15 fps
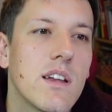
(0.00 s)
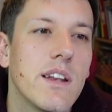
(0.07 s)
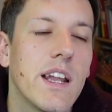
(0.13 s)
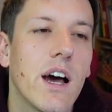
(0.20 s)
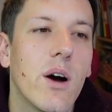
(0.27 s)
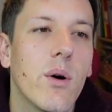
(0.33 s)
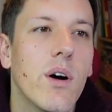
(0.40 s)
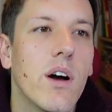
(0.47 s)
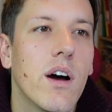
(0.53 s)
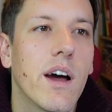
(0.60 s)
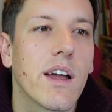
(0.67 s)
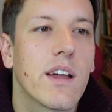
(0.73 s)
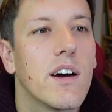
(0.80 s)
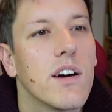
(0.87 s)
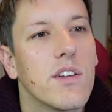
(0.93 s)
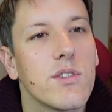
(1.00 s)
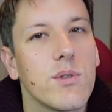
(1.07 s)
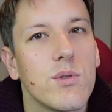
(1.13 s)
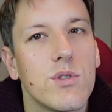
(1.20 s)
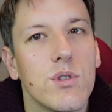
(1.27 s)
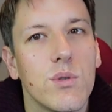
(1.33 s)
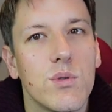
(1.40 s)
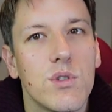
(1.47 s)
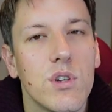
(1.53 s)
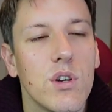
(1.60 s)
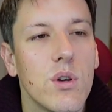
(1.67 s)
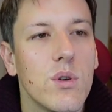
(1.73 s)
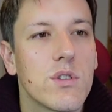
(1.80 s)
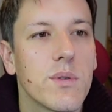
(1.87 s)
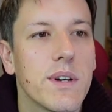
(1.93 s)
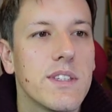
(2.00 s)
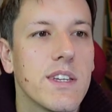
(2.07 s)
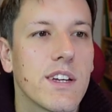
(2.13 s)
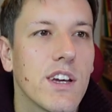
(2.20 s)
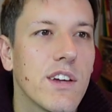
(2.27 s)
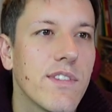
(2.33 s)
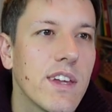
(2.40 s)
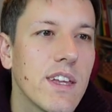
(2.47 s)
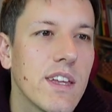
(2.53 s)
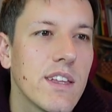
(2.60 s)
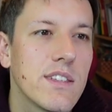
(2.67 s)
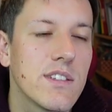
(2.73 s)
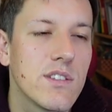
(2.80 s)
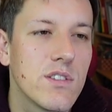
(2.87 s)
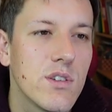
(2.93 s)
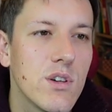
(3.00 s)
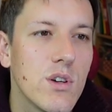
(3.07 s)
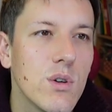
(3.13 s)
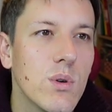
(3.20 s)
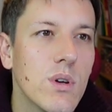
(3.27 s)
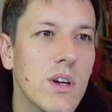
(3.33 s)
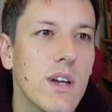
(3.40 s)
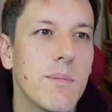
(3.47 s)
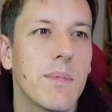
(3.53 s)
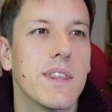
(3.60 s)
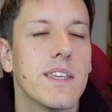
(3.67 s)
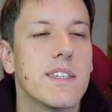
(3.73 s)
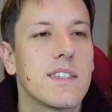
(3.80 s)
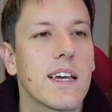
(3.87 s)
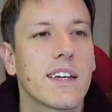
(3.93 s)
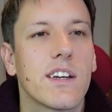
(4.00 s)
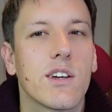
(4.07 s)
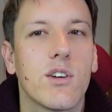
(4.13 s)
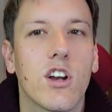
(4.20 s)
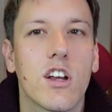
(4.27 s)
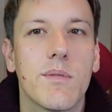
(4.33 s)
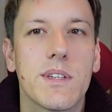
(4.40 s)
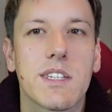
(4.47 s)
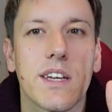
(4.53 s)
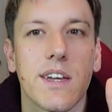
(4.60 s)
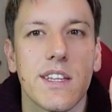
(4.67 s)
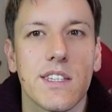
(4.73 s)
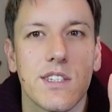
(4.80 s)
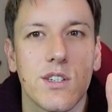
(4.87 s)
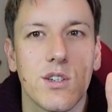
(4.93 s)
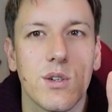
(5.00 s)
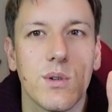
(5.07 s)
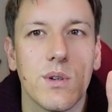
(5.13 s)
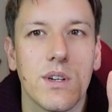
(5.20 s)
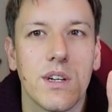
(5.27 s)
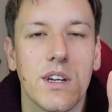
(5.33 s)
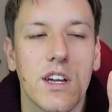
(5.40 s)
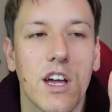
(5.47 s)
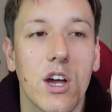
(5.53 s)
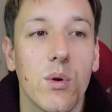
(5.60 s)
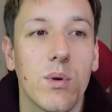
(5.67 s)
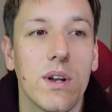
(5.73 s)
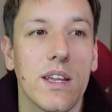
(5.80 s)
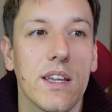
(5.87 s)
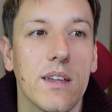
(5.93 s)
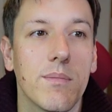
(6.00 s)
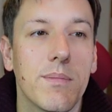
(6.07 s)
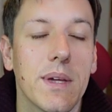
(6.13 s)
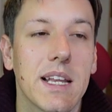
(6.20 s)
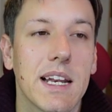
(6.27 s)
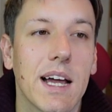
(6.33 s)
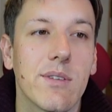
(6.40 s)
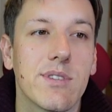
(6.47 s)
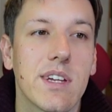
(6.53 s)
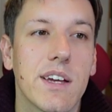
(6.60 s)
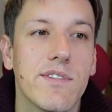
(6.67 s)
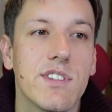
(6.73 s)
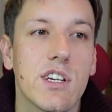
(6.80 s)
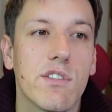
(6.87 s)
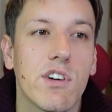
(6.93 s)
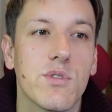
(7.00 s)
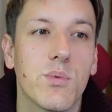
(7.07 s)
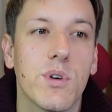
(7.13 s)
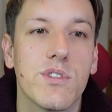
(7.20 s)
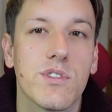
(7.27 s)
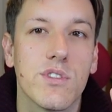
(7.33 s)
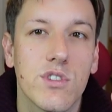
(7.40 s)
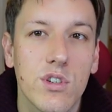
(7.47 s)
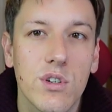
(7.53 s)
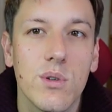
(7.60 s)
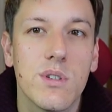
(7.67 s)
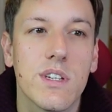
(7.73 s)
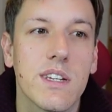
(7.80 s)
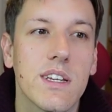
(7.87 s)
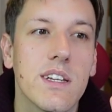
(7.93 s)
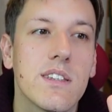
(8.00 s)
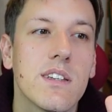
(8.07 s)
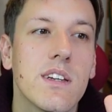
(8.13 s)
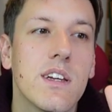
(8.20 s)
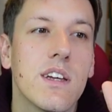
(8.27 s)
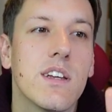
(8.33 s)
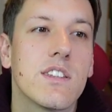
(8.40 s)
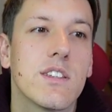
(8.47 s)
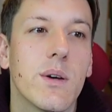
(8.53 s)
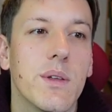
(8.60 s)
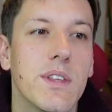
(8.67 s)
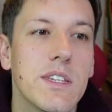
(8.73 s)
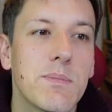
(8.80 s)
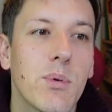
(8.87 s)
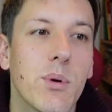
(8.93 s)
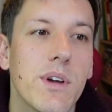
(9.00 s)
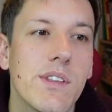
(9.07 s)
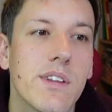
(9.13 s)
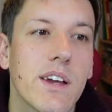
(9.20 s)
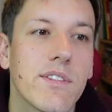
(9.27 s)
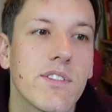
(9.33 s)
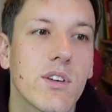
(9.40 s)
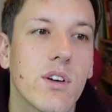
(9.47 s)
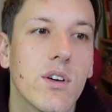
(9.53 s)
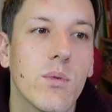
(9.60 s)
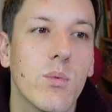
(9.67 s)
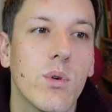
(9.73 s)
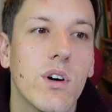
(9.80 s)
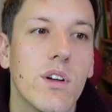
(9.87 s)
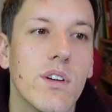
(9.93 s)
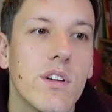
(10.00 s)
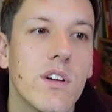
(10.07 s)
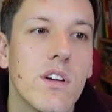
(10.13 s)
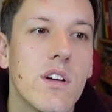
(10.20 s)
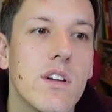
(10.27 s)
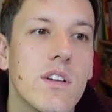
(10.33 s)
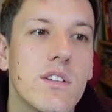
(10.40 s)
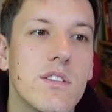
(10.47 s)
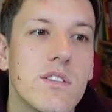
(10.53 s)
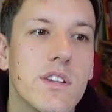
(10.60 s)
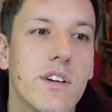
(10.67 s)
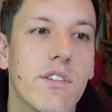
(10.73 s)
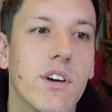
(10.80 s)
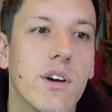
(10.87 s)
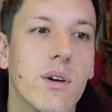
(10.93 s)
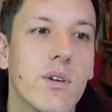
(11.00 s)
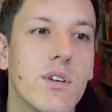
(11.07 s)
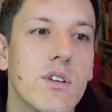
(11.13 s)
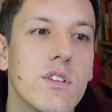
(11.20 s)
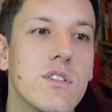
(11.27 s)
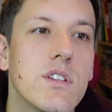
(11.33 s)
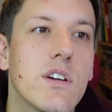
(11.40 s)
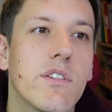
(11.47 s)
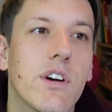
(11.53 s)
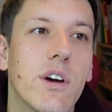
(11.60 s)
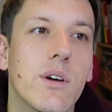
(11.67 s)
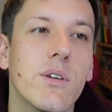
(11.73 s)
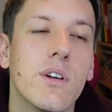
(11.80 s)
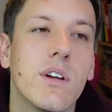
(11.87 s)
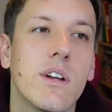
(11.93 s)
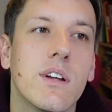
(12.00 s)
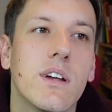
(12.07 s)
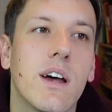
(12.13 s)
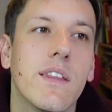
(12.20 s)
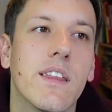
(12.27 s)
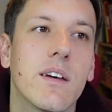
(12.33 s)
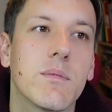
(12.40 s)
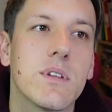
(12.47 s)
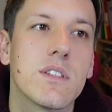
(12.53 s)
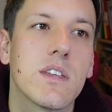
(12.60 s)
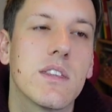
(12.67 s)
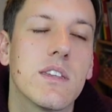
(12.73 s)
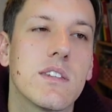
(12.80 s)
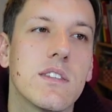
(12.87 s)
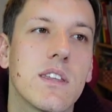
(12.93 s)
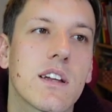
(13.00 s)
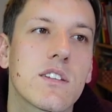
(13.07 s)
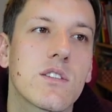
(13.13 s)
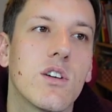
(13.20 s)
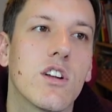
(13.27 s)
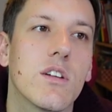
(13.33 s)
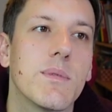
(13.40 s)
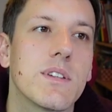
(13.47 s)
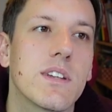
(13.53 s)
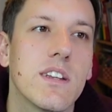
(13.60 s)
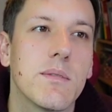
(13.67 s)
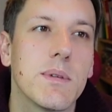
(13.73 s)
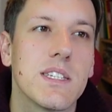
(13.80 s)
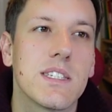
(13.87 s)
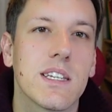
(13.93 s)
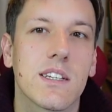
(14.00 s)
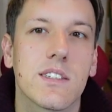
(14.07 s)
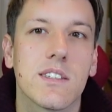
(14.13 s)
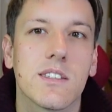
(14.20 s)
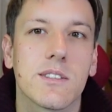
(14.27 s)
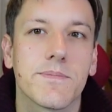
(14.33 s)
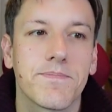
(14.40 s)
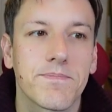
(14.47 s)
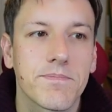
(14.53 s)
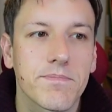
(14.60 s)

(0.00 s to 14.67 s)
Now I can't do 2, 2, so I tick over to 2, but this second column is going to only be allowed to have 0s, 1s, and 2s in it, so at this point I have to go 1, 0, 0, and that means that this next column is going to be 6s.